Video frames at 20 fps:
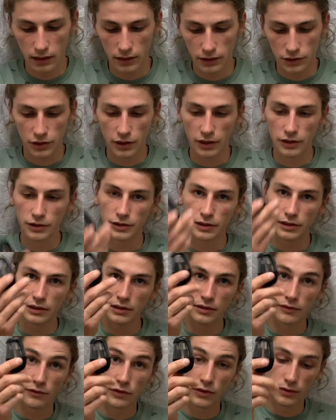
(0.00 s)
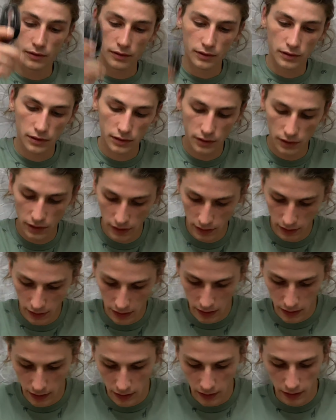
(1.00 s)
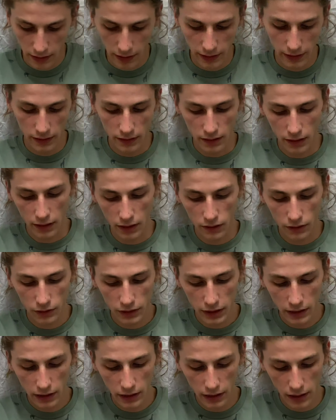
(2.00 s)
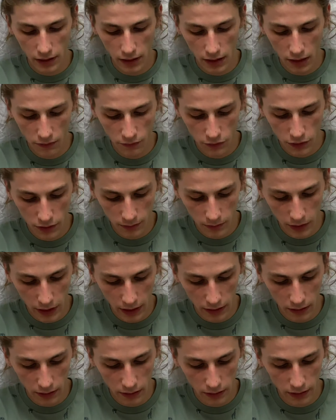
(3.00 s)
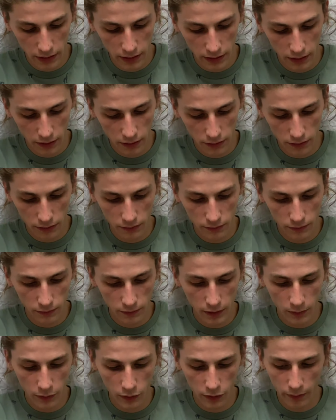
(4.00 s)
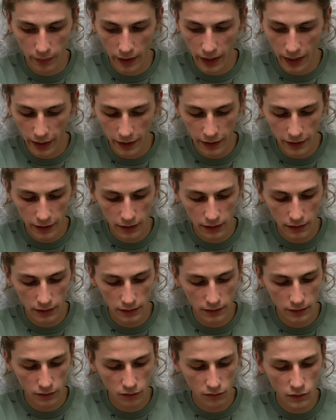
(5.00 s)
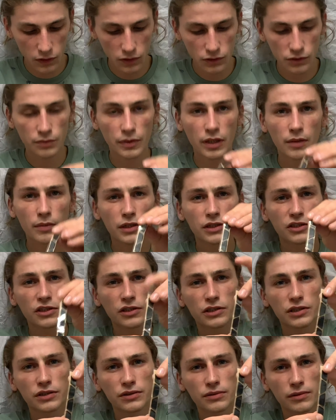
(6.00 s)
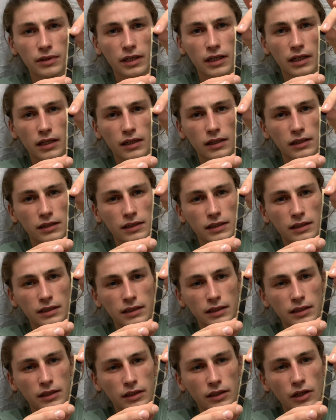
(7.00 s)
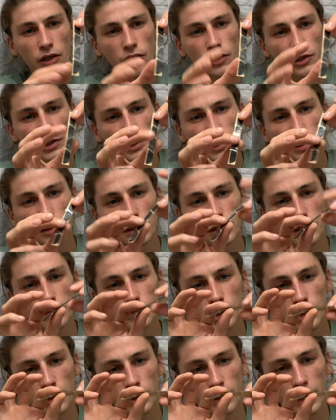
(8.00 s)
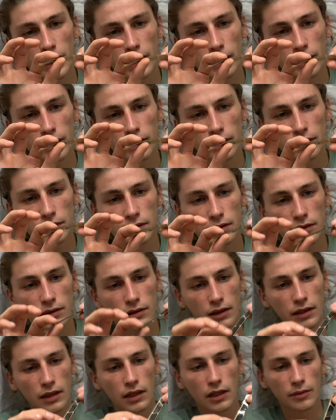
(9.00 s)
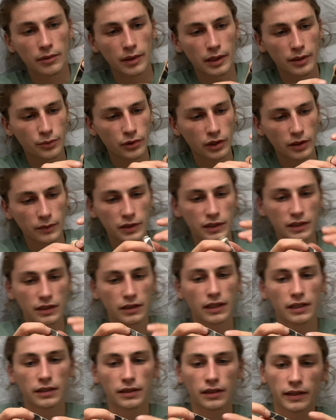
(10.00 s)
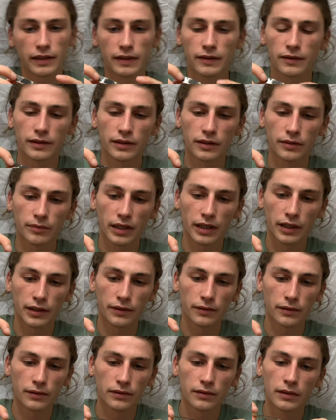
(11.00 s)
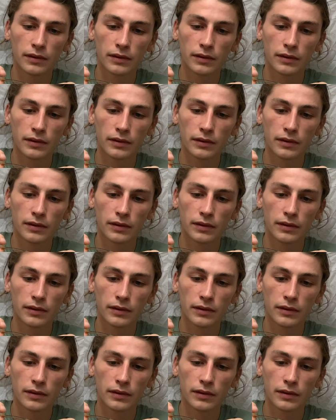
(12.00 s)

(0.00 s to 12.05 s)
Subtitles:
Charger, of course. And looks like they gave some kind of like rubber padding, almost, maybe just to cushion some certain areas. I'll probably see that later in the manual.